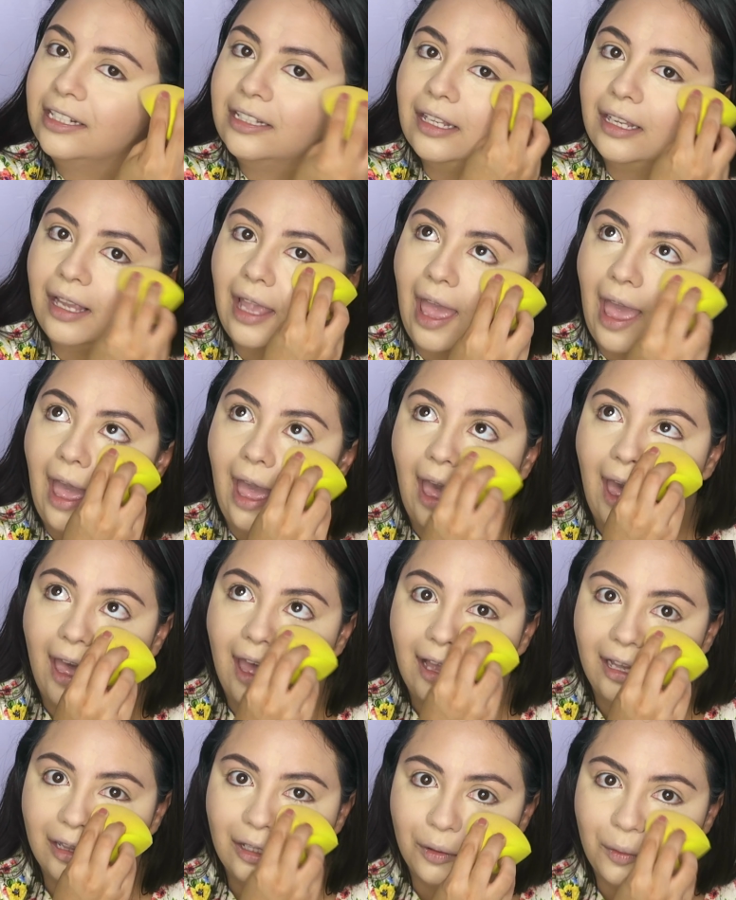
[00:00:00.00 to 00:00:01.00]
It's like
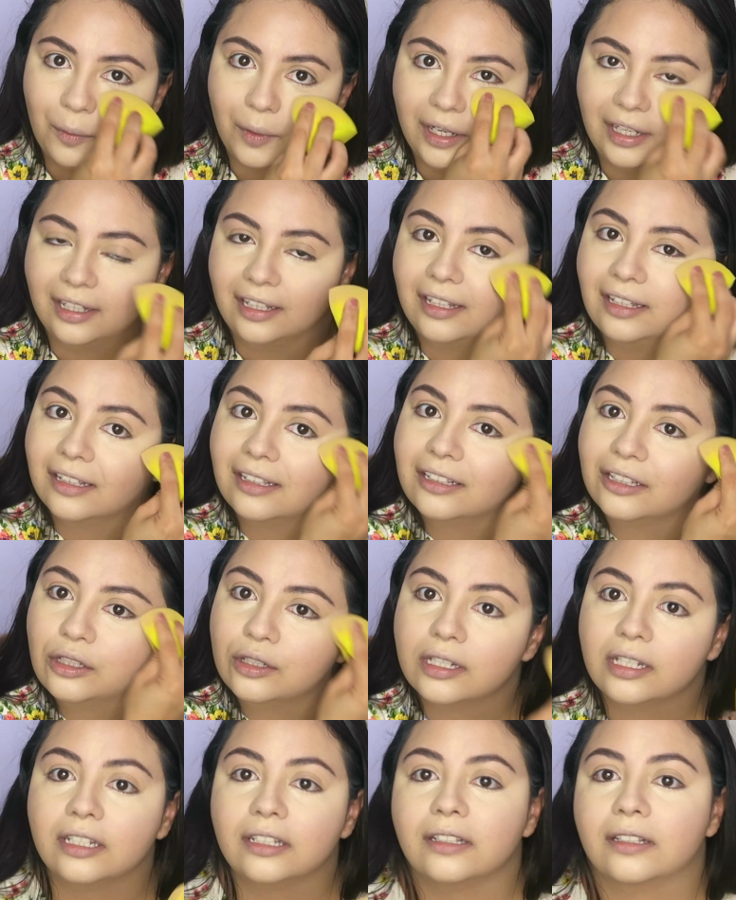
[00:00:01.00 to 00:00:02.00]
hella white.
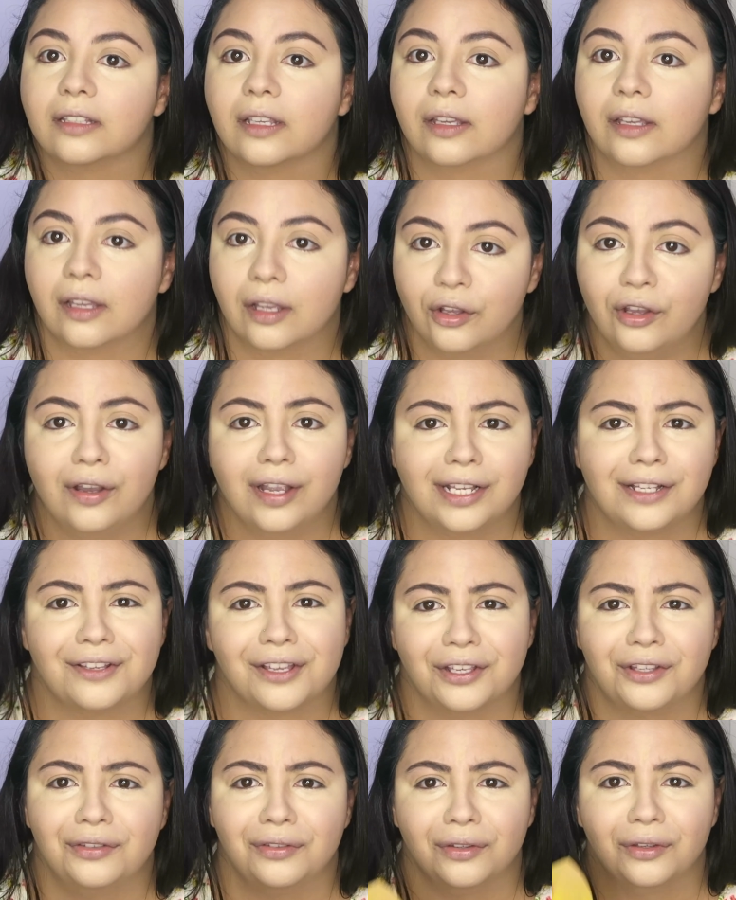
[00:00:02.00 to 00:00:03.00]
You guys
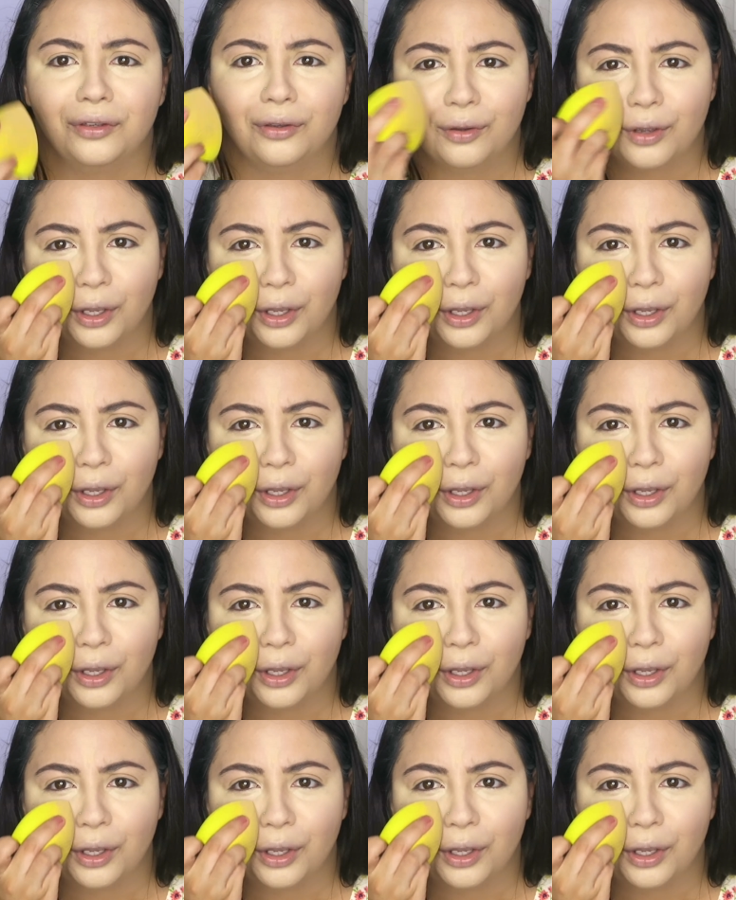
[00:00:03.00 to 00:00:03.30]
can see.